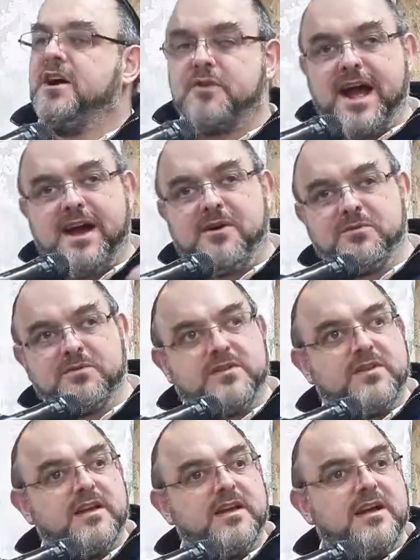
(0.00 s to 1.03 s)
around
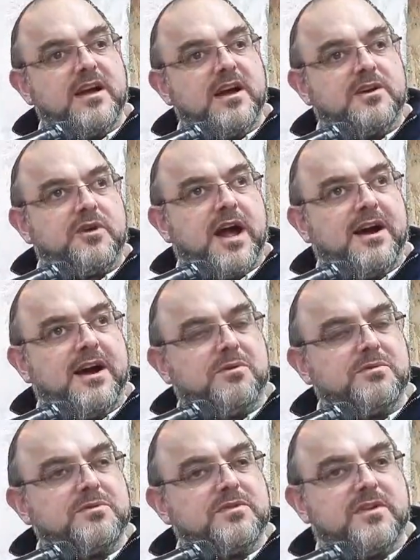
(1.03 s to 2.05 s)
the
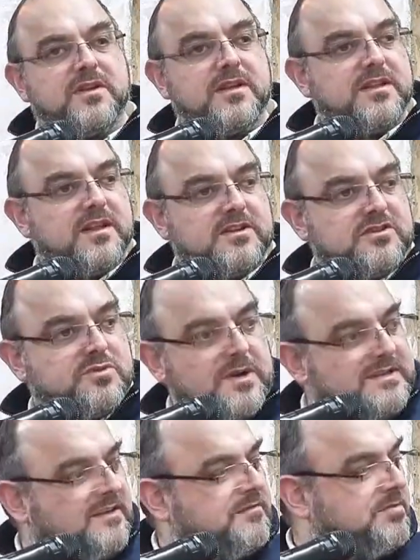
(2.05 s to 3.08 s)

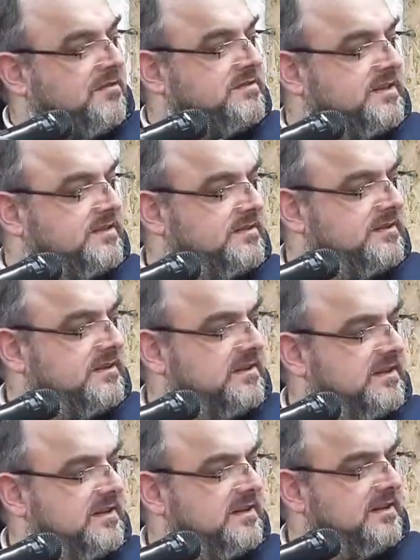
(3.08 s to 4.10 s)
127 provinces.
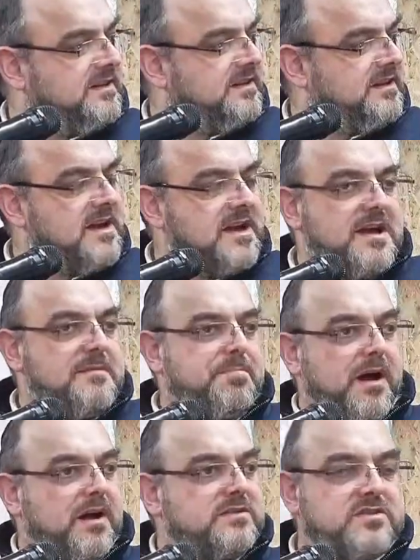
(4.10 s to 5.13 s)

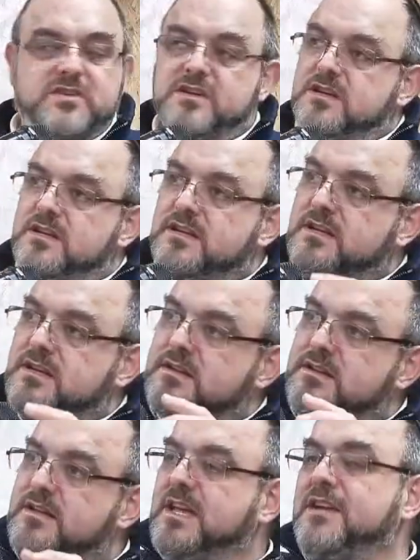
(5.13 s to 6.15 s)
But
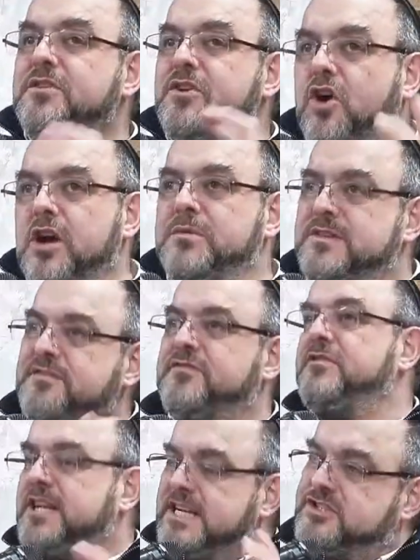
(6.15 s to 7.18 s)
even going with
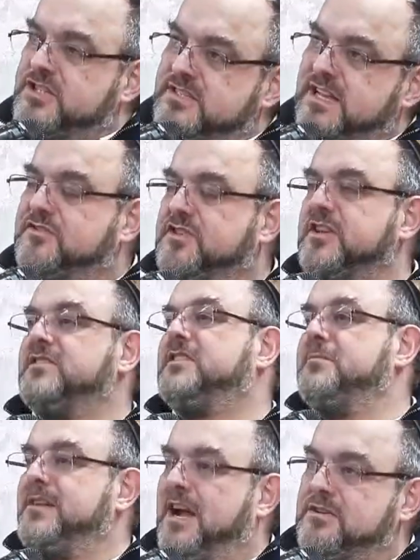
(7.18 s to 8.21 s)
different religions have certain
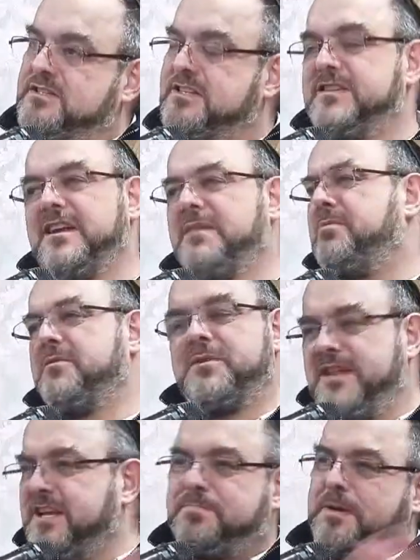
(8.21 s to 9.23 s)
similarities. He said, but
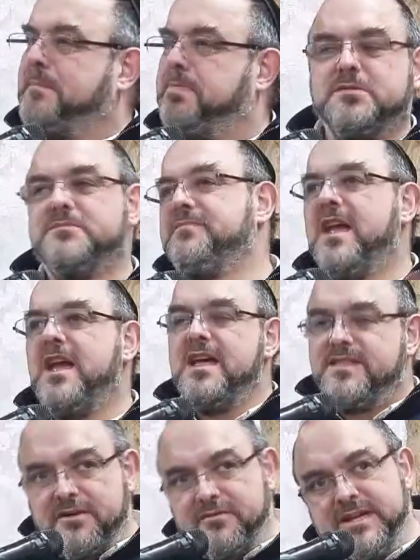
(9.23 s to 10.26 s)
with these people,
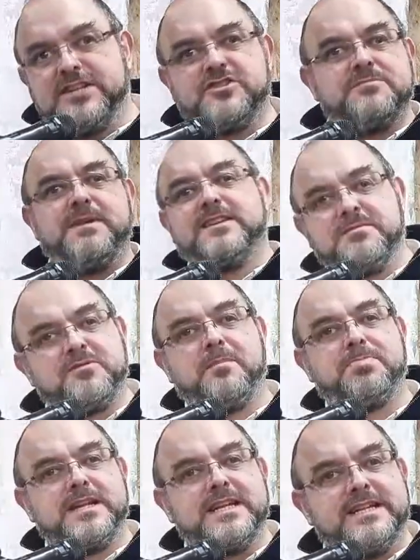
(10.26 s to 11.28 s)
their religion makes them
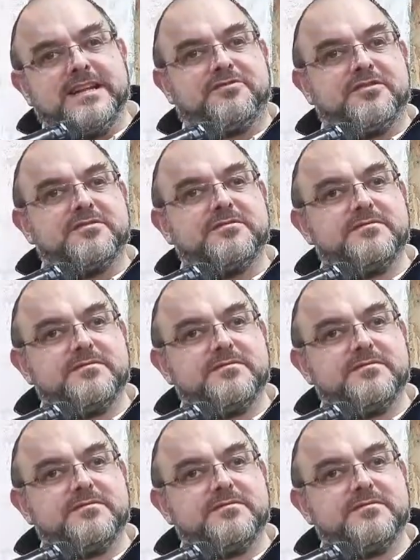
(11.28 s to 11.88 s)
completely different.